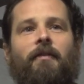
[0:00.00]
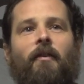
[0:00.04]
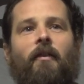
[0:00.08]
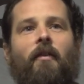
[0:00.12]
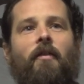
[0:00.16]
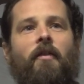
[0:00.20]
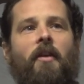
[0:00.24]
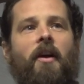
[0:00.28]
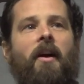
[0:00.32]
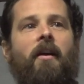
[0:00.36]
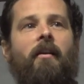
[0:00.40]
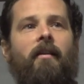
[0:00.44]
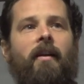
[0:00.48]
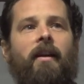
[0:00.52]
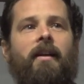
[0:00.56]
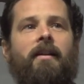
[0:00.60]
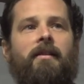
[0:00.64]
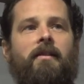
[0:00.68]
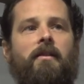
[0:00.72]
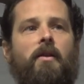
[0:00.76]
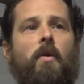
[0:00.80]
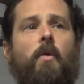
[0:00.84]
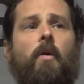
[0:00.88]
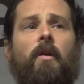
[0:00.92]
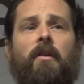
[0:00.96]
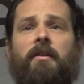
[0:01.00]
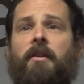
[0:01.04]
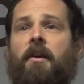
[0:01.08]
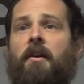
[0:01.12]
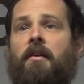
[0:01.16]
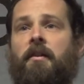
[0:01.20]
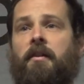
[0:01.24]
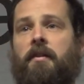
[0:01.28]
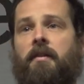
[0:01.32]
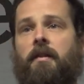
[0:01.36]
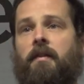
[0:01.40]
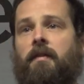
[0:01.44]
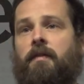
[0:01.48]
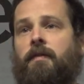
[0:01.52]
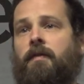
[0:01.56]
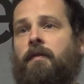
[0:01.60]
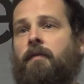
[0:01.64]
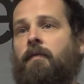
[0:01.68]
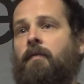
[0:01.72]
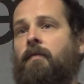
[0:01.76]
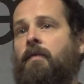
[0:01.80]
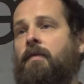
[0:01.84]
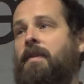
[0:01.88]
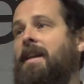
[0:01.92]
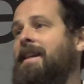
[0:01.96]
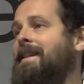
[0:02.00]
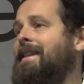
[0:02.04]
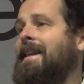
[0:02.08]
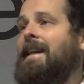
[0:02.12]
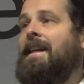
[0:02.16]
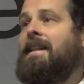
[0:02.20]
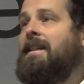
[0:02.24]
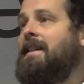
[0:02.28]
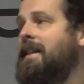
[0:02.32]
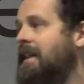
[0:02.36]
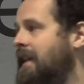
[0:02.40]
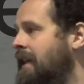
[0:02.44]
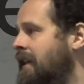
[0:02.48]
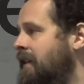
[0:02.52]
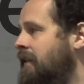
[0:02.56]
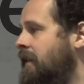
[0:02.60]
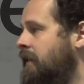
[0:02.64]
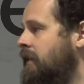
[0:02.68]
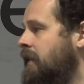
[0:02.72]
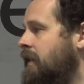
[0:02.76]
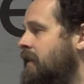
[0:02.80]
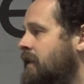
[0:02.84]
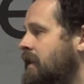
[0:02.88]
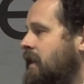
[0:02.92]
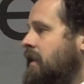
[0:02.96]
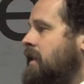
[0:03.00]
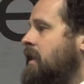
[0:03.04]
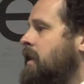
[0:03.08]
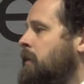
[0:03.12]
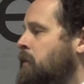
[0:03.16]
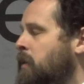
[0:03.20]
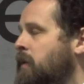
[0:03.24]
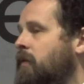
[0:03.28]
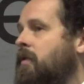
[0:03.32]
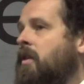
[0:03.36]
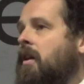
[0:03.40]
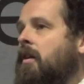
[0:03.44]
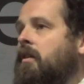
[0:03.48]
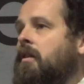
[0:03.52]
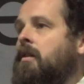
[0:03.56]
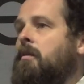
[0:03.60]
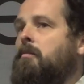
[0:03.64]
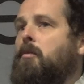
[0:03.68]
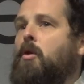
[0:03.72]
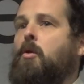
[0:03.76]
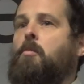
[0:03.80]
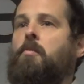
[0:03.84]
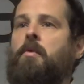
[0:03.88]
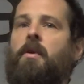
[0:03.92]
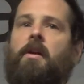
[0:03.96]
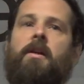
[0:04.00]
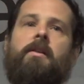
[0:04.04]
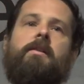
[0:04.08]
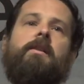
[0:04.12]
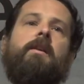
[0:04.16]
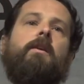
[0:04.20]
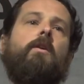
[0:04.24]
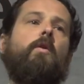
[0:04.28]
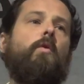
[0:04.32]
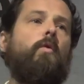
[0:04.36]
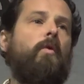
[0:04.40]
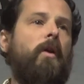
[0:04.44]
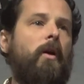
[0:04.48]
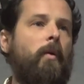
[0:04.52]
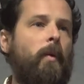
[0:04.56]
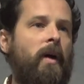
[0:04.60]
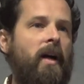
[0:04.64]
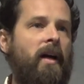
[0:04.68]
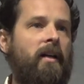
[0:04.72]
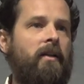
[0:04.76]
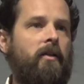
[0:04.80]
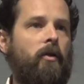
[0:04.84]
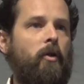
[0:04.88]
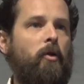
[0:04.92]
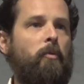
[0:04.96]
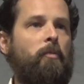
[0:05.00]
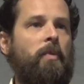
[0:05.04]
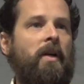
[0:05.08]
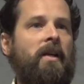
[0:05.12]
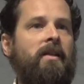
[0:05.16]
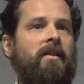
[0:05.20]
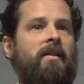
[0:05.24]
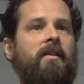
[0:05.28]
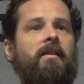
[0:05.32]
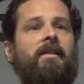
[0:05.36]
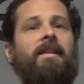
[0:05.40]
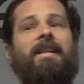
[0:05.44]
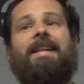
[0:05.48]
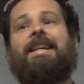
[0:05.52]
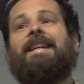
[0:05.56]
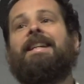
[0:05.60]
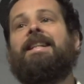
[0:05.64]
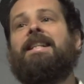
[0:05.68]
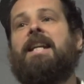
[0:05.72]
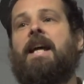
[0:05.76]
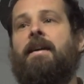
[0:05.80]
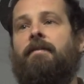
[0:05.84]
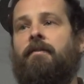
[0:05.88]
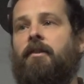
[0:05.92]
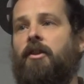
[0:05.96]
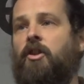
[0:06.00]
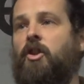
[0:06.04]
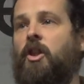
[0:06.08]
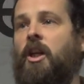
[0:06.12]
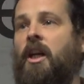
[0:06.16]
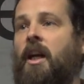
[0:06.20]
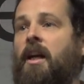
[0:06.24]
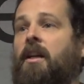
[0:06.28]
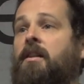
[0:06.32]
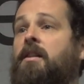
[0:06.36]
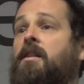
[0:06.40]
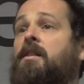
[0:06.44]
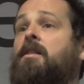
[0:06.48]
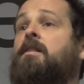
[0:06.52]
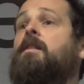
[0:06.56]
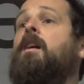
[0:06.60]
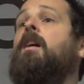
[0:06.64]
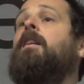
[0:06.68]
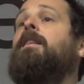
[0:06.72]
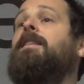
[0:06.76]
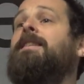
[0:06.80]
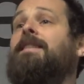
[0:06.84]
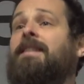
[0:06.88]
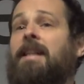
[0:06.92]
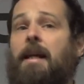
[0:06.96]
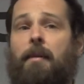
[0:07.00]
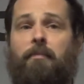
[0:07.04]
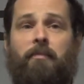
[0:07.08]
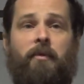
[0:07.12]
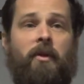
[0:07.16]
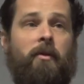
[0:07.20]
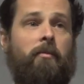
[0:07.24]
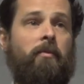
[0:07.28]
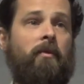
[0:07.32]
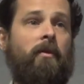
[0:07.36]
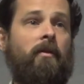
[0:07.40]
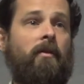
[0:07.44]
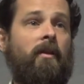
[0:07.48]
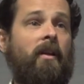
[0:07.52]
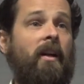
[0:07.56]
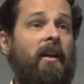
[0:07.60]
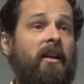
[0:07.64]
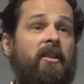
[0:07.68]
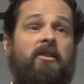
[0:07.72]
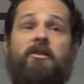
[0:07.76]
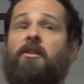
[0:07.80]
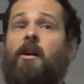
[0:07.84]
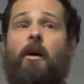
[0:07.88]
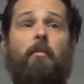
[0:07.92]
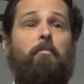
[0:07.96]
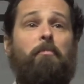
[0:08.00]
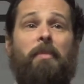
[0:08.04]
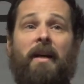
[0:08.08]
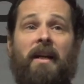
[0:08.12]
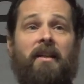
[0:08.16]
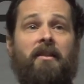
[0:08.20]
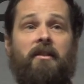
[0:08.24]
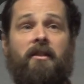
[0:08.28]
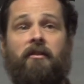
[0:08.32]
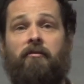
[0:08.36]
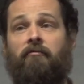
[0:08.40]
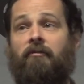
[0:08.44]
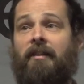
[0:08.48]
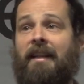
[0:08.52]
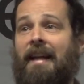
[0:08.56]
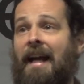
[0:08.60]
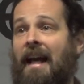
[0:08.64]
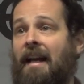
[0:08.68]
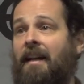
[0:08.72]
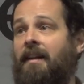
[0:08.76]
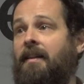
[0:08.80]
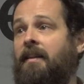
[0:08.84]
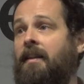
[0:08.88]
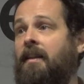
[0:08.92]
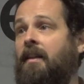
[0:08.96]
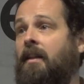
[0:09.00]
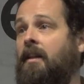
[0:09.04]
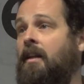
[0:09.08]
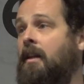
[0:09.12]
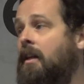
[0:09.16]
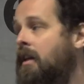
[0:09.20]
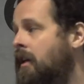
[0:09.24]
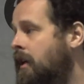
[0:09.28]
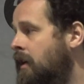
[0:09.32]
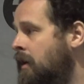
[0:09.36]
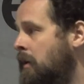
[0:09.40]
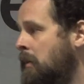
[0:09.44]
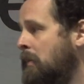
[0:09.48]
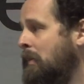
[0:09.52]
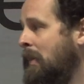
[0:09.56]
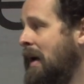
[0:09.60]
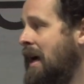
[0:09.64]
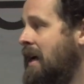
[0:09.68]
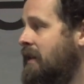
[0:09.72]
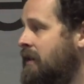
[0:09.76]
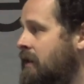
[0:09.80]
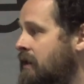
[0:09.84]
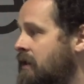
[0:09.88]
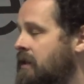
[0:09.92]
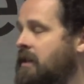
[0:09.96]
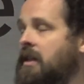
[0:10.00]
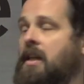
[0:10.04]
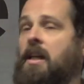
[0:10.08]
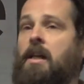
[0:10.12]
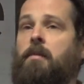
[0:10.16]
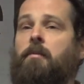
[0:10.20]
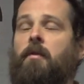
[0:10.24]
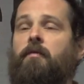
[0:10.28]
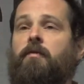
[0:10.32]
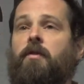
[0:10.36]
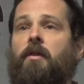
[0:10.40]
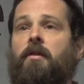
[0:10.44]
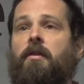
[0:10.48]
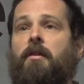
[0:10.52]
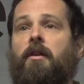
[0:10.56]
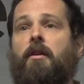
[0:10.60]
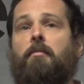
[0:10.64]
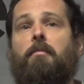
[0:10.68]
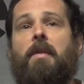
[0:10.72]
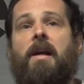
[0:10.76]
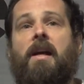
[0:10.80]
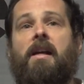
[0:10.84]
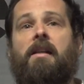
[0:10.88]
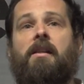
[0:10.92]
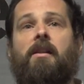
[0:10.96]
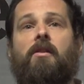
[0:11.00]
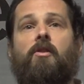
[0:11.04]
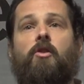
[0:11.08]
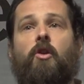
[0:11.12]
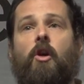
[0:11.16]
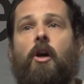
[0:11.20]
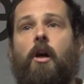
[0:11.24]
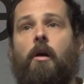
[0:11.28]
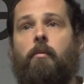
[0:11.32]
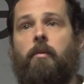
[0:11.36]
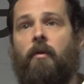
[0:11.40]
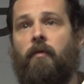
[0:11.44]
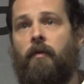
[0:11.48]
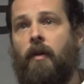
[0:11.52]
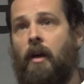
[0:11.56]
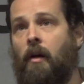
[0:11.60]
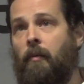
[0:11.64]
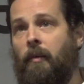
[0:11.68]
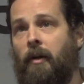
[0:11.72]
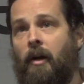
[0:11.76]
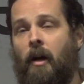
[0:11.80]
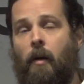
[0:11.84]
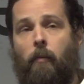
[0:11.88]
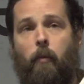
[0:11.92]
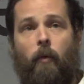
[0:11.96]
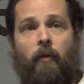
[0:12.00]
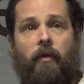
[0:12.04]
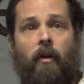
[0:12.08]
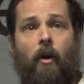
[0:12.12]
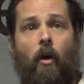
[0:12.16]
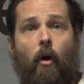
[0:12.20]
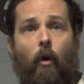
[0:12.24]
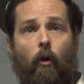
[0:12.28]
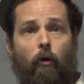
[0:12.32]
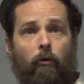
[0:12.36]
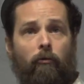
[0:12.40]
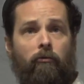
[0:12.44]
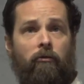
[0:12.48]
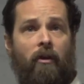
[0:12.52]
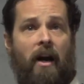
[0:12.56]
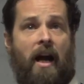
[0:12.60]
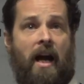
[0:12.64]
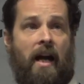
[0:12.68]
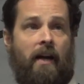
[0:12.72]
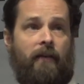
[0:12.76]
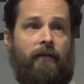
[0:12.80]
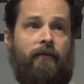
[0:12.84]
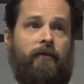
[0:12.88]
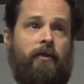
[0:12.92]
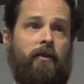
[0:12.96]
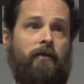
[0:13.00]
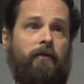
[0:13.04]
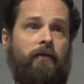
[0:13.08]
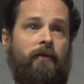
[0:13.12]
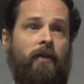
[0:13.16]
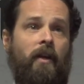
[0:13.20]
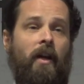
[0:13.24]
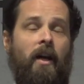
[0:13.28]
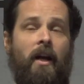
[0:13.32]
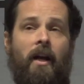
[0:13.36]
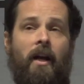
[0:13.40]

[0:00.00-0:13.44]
for There Is No Alternative. This idea that the system we've got at the moment is the only way of doing business that can never change is not acceptable, and it's not based on reality. Baz's team have done an amazing job of coming up with a whole raft of